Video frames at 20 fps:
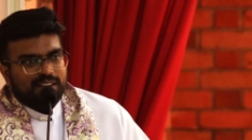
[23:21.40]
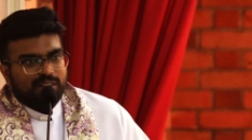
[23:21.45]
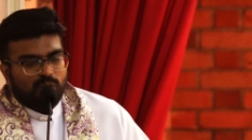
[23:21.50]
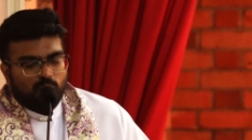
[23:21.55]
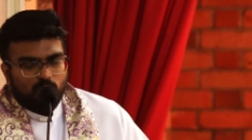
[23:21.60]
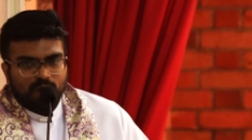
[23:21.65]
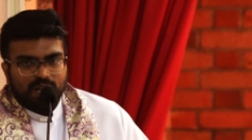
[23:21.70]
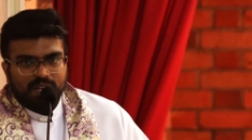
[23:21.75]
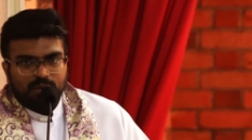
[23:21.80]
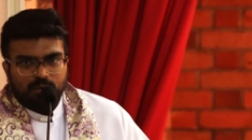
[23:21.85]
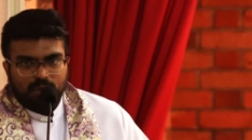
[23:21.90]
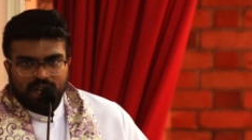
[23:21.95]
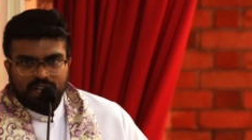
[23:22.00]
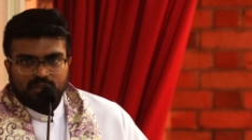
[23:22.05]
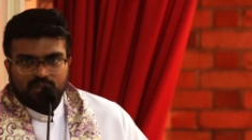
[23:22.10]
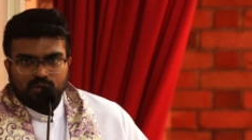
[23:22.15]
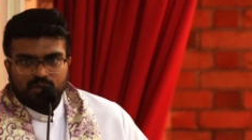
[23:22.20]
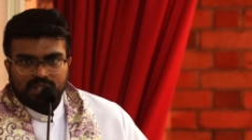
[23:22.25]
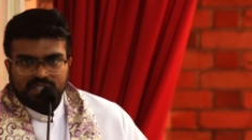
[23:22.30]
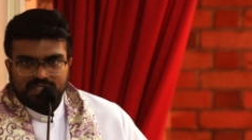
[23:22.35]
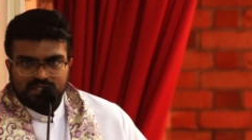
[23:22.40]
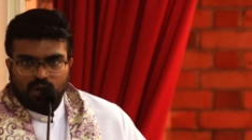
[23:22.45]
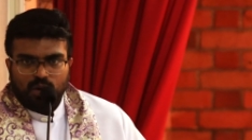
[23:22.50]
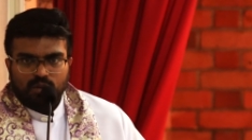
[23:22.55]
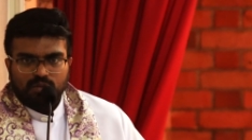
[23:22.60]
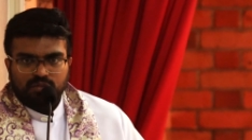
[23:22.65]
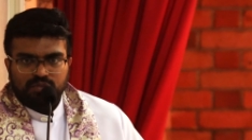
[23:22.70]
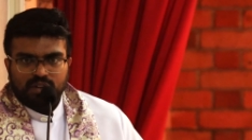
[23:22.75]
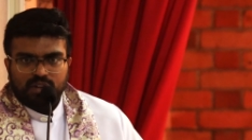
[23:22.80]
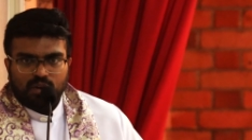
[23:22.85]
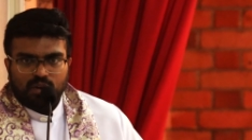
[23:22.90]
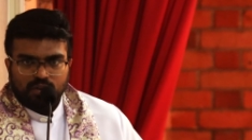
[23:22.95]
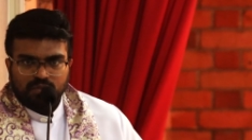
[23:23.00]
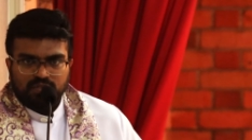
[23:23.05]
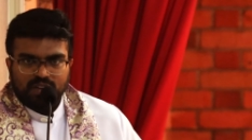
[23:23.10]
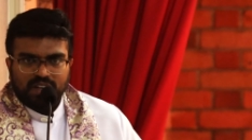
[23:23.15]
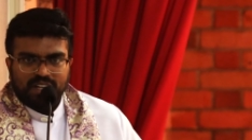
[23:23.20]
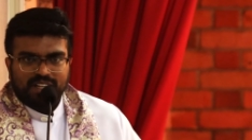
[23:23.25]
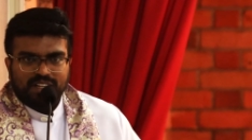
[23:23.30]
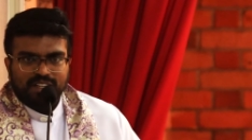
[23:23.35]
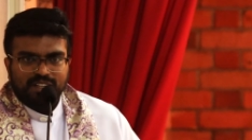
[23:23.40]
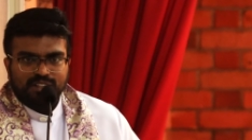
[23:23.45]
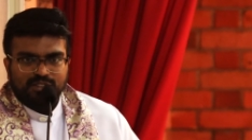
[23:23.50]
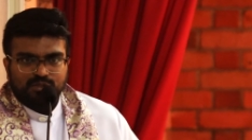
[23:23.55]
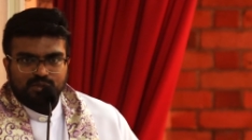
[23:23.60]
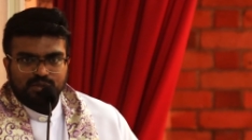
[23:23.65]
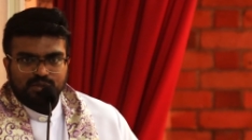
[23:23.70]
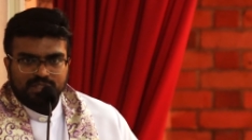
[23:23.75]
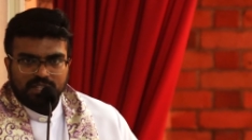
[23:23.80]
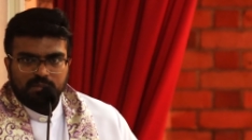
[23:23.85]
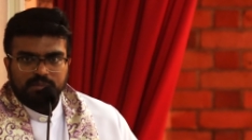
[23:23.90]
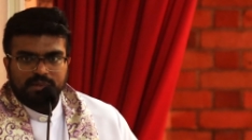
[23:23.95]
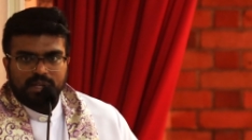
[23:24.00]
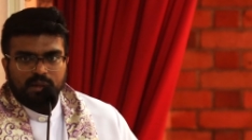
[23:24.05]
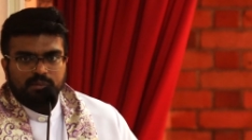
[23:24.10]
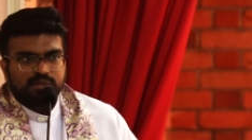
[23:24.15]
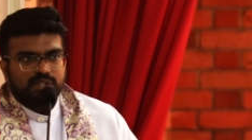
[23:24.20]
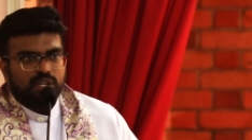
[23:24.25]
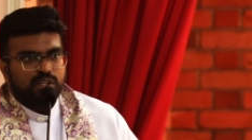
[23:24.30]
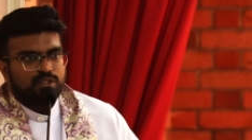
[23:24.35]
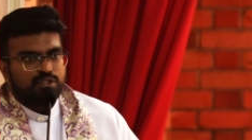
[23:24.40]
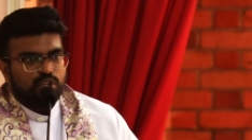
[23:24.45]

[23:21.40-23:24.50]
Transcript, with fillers: The only way to resolve conflict is to sometimes